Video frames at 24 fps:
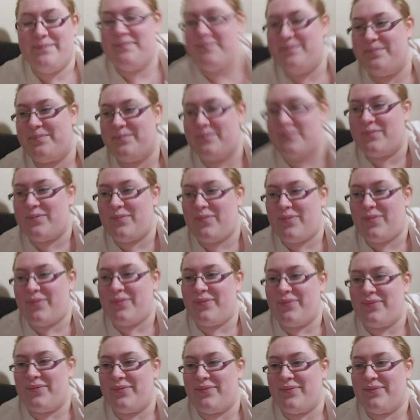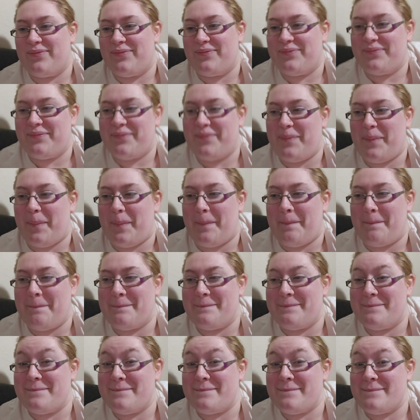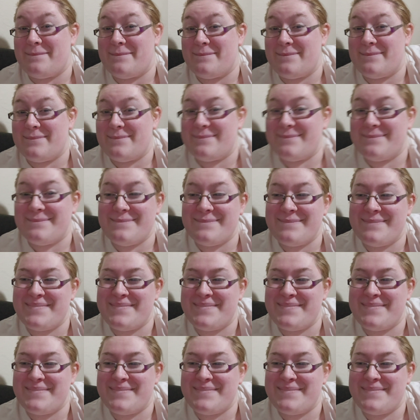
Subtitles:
No one is speaking in this clip.